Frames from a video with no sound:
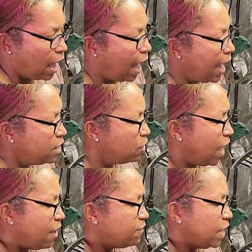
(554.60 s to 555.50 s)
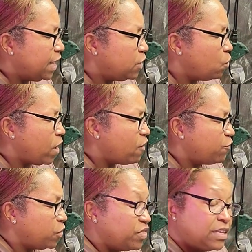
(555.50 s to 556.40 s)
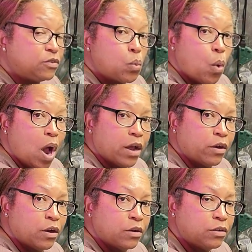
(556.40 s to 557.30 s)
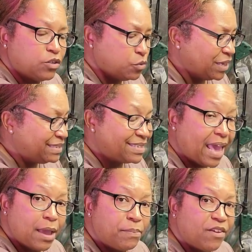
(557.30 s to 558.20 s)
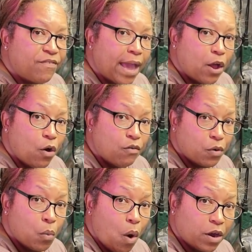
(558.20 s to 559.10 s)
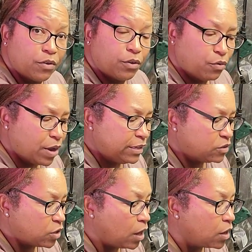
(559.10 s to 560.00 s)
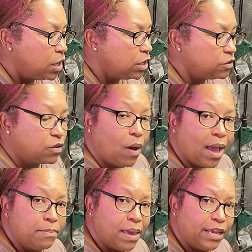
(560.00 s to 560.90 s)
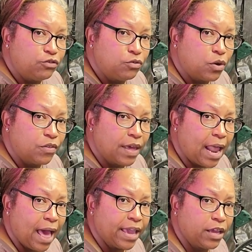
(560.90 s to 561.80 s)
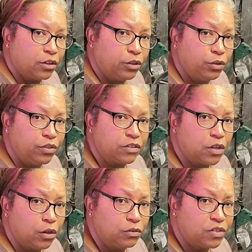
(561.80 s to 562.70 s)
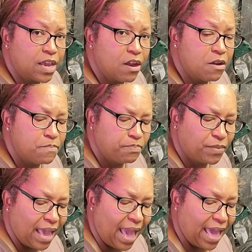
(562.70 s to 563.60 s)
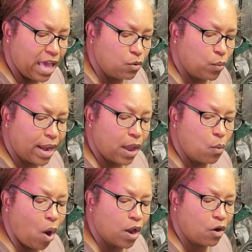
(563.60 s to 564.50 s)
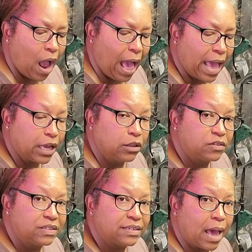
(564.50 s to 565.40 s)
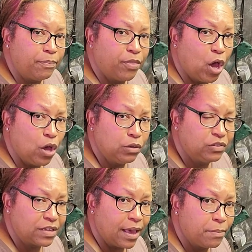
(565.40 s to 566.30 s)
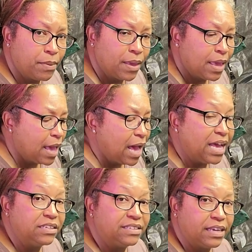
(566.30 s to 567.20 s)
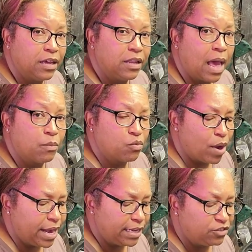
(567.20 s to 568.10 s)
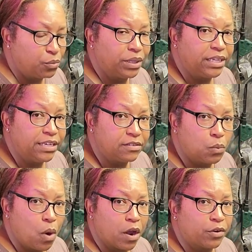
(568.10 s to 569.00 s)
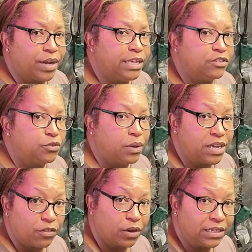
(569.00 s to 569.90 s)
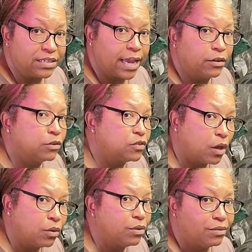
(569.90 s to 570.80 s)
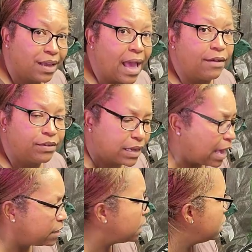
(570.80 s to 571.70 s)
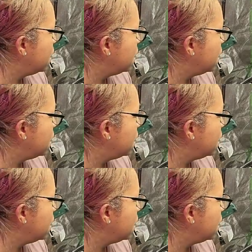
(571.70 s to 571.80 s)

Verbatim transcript: I don't have anywhere for this water to escape if I overwater the GreenStalk. So I make sure that I include this hose here. And when I water, I stop the hose up until I'm ready to release the water into another container. So you have to kind of